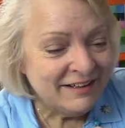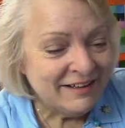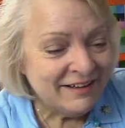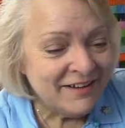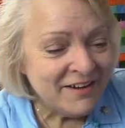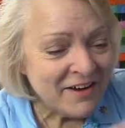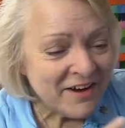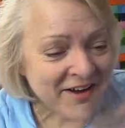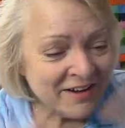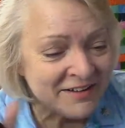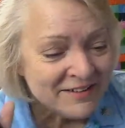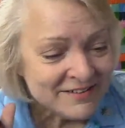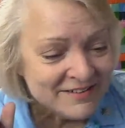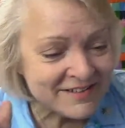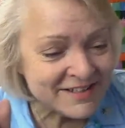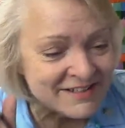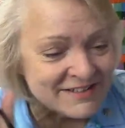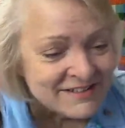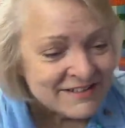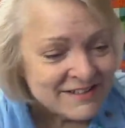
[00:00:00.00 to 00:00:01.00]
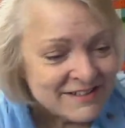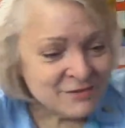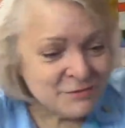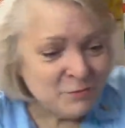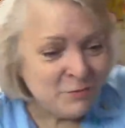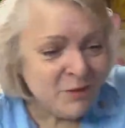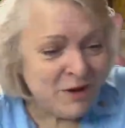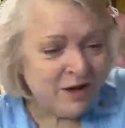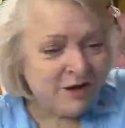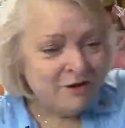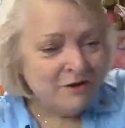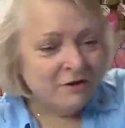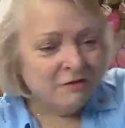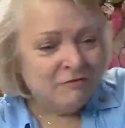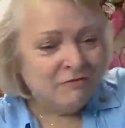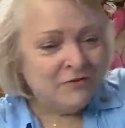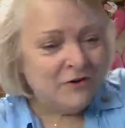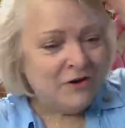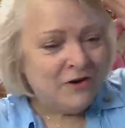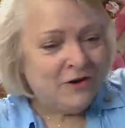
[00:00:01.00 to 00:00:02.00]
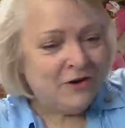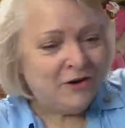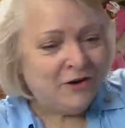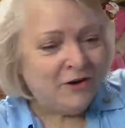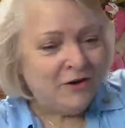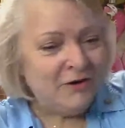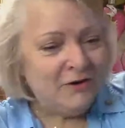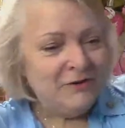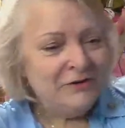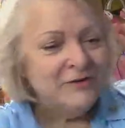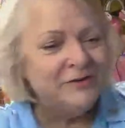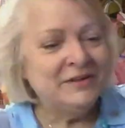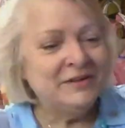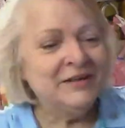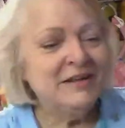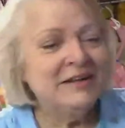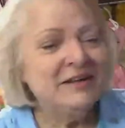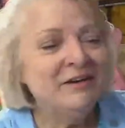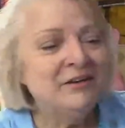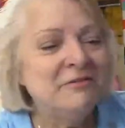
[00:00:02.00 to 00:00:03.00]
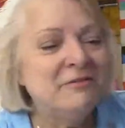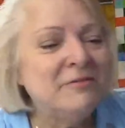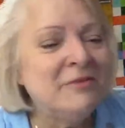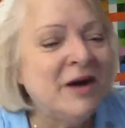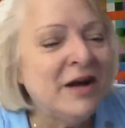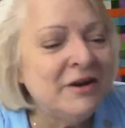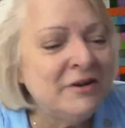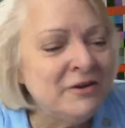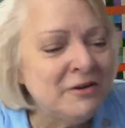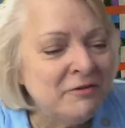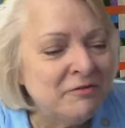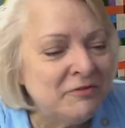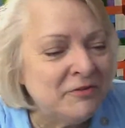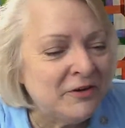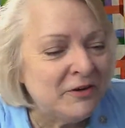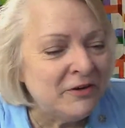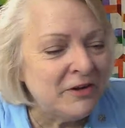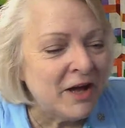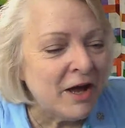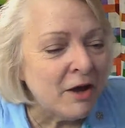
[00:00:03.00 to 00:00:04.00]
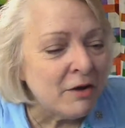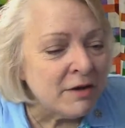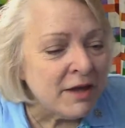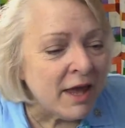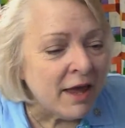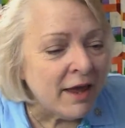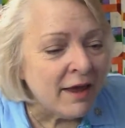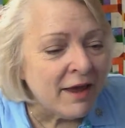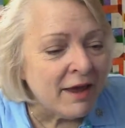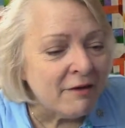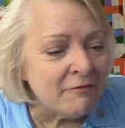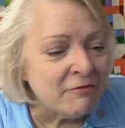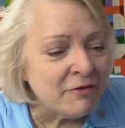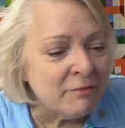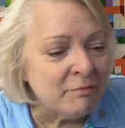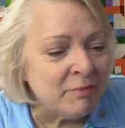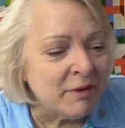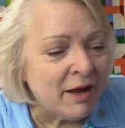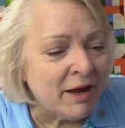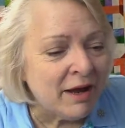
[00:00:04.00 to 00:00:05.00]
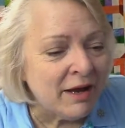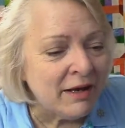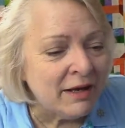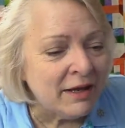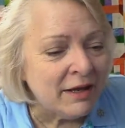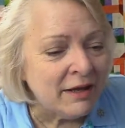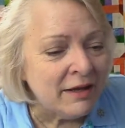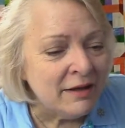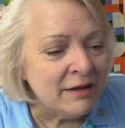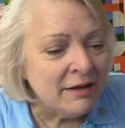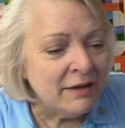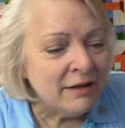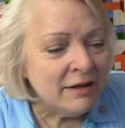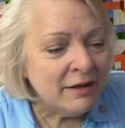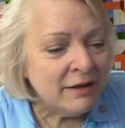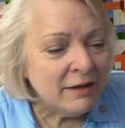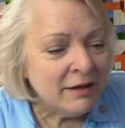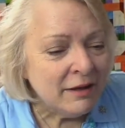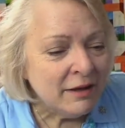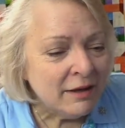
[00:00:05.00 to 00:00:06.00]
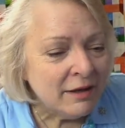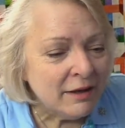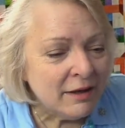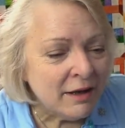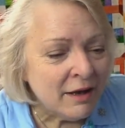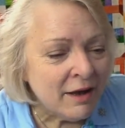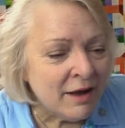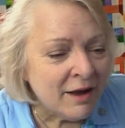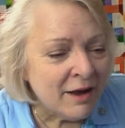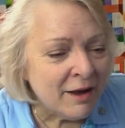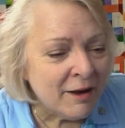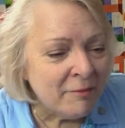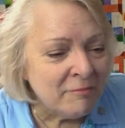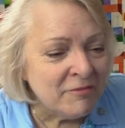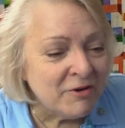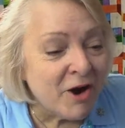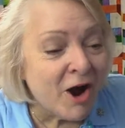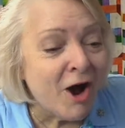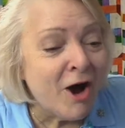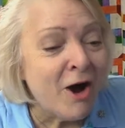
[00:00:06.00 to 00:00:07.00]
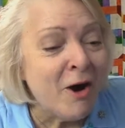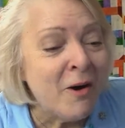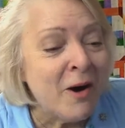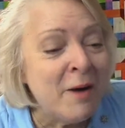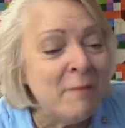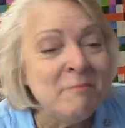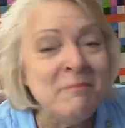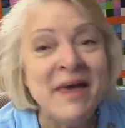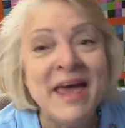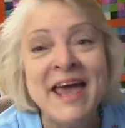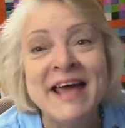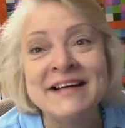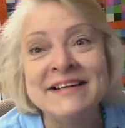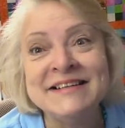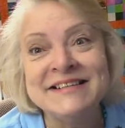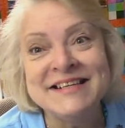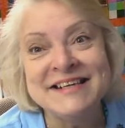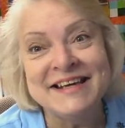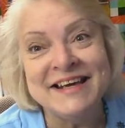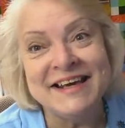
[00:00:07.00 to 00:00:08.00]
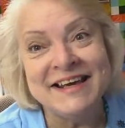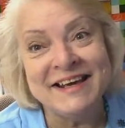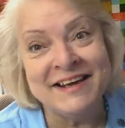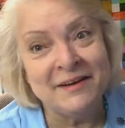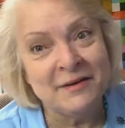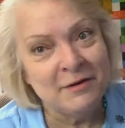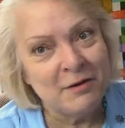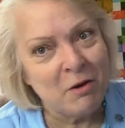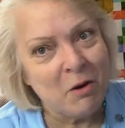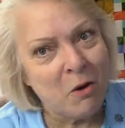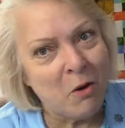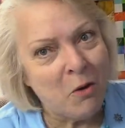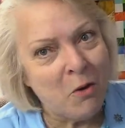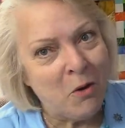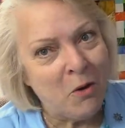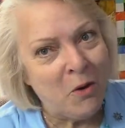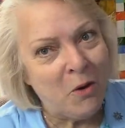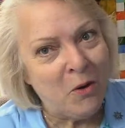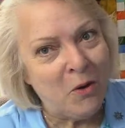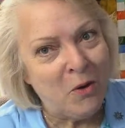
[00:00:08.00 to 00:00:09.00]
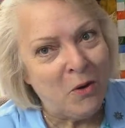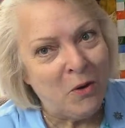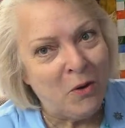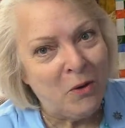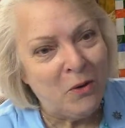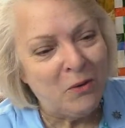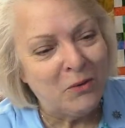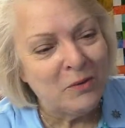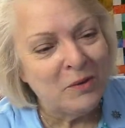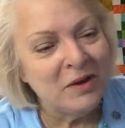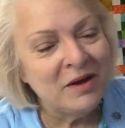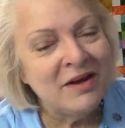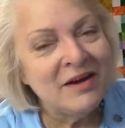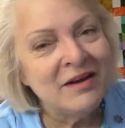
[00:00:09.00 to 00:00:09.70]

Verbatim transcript: oh, this is wonderful. Wonderful. Okay, everybody. Um, oh, a manatee. Oh,